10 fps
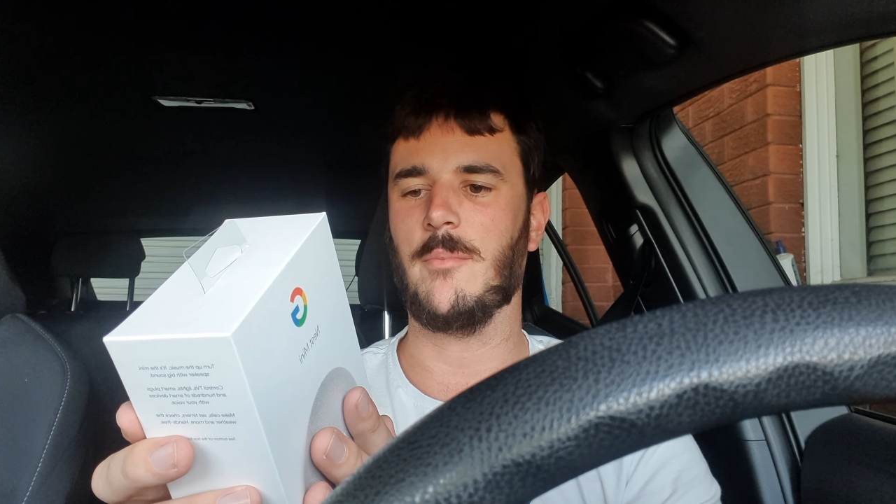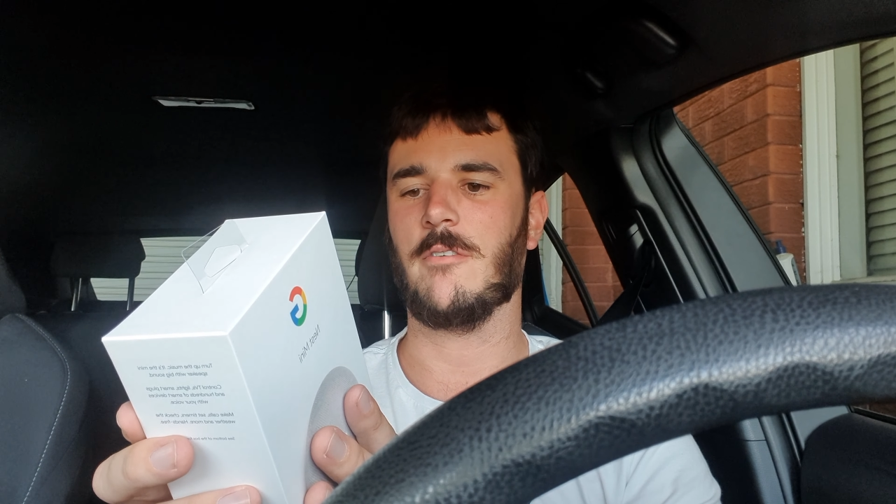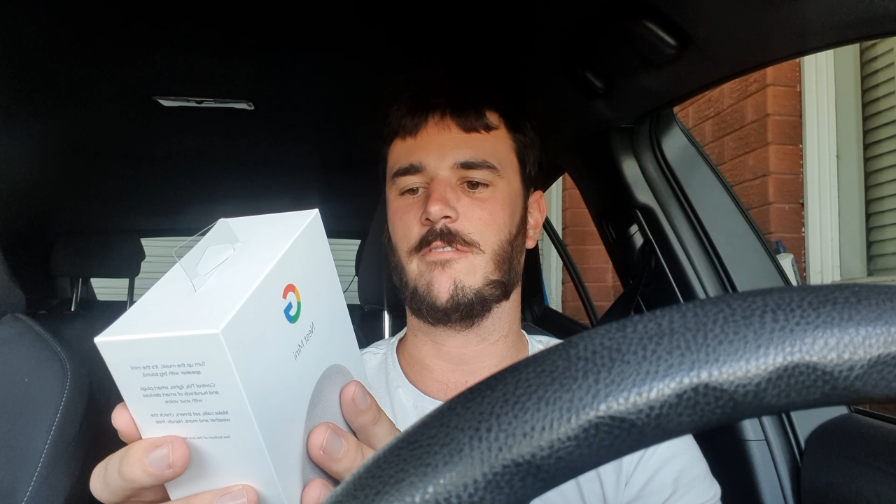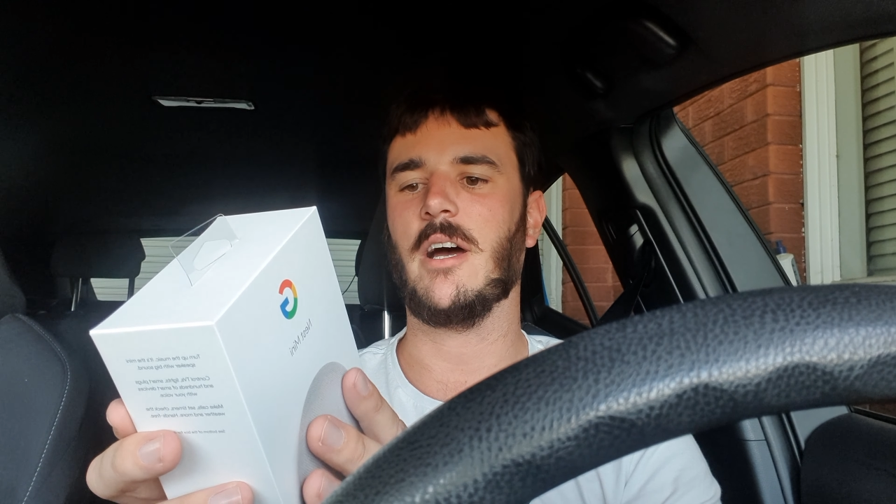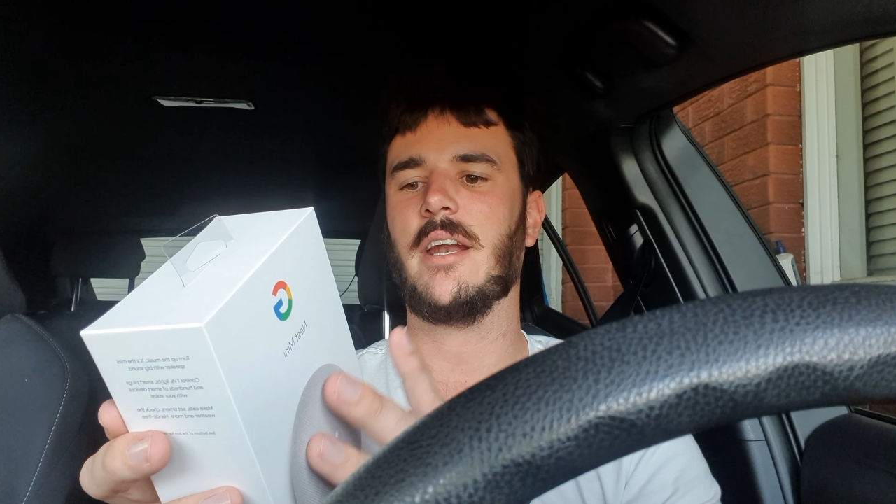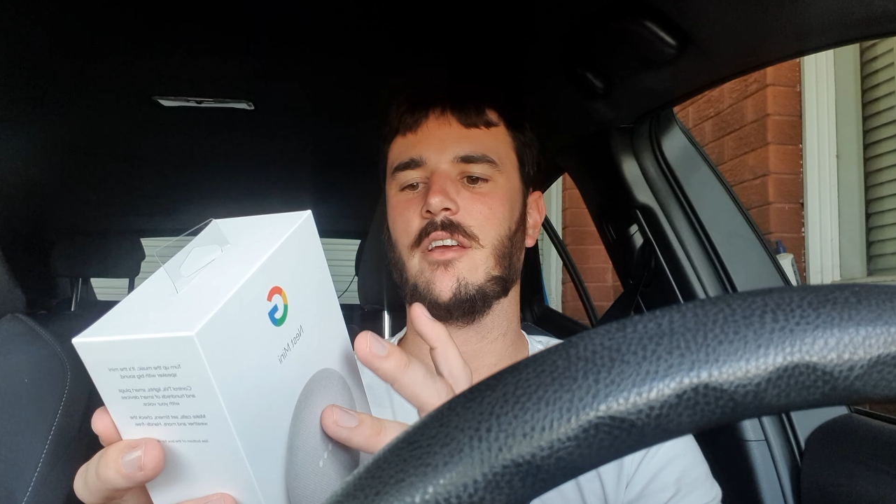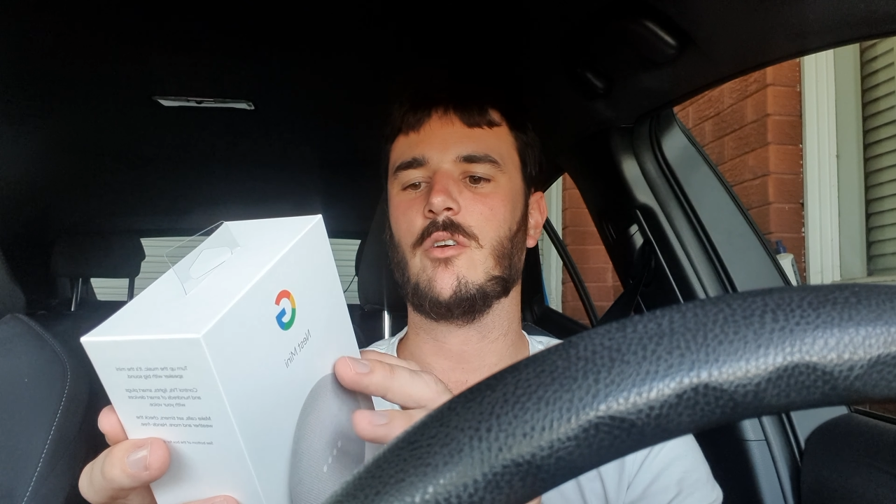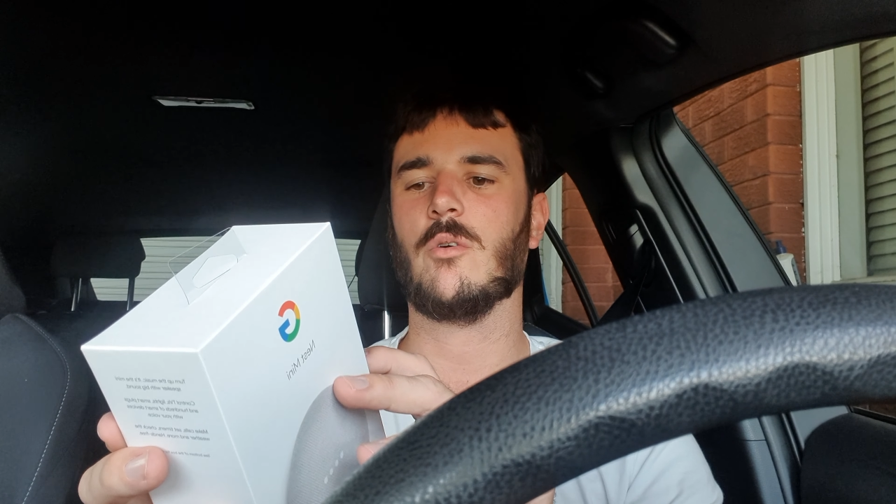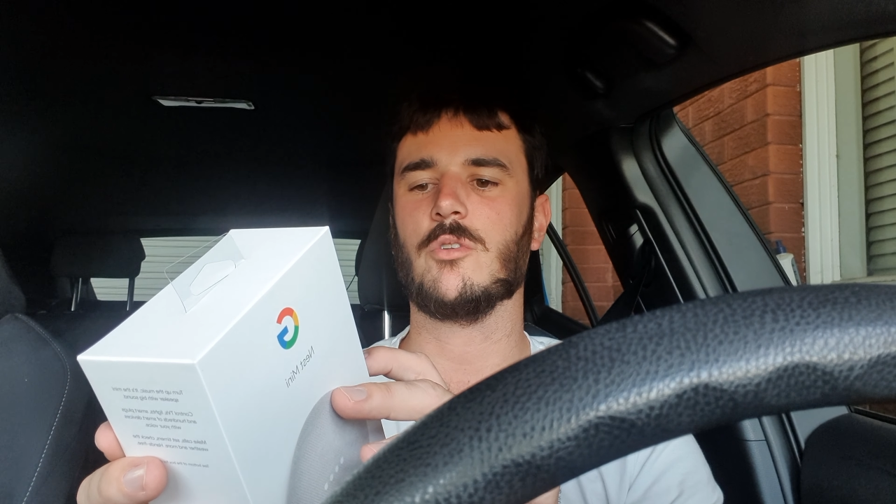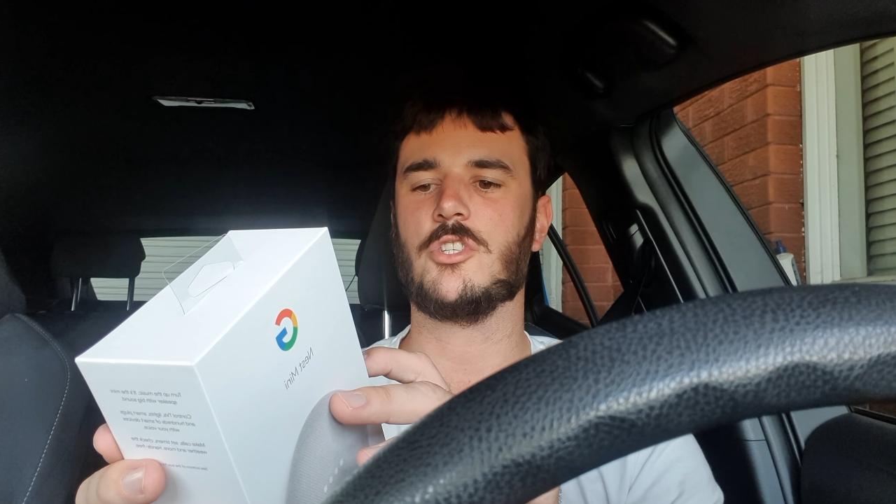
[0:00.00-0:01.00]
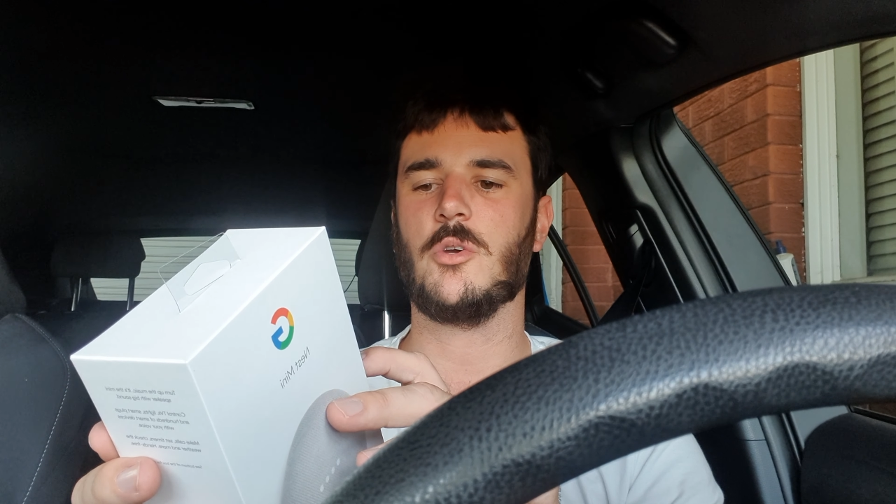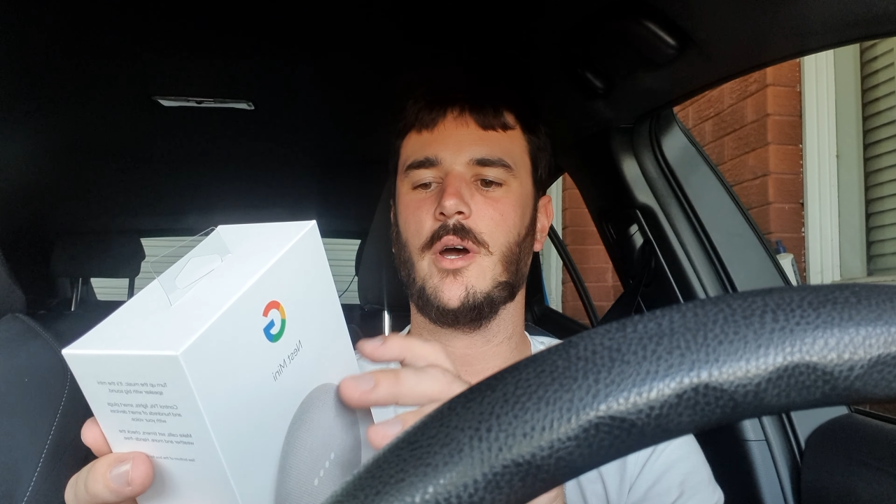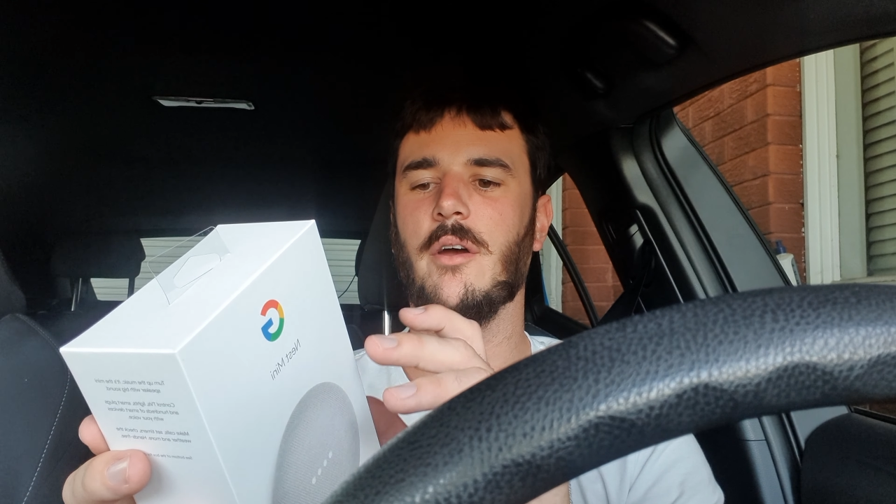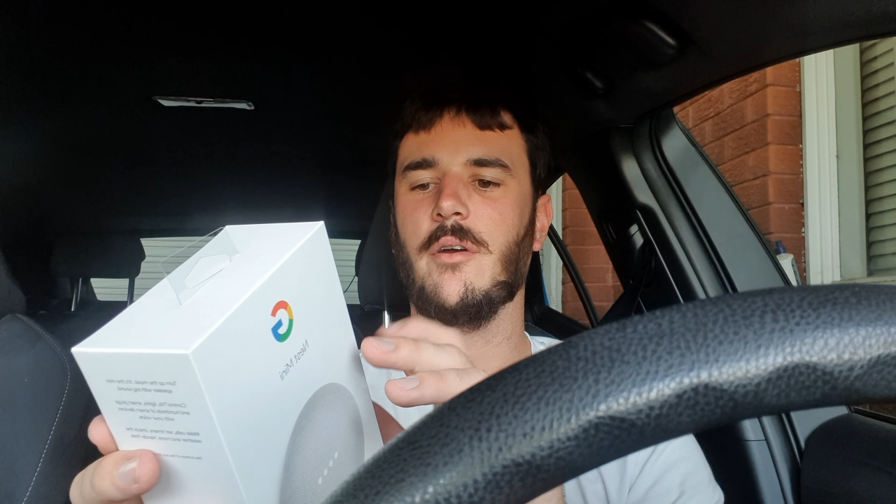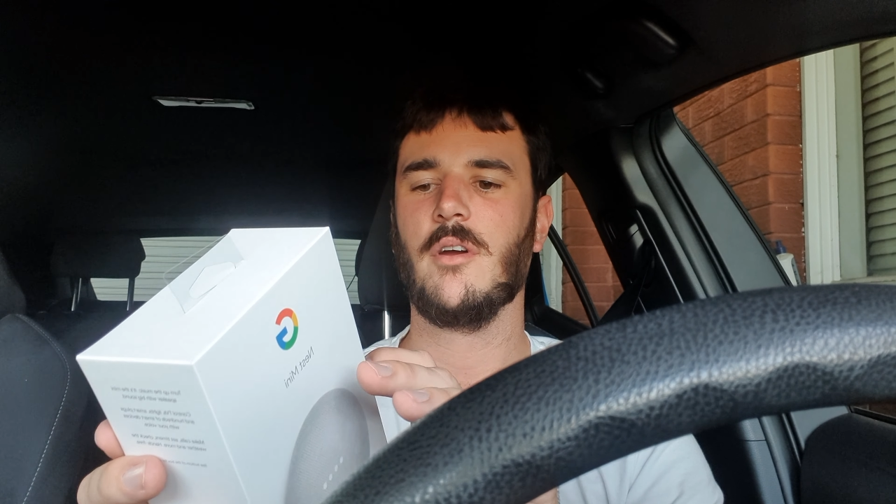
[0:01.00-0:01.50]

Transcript: on Friday. Google Duo,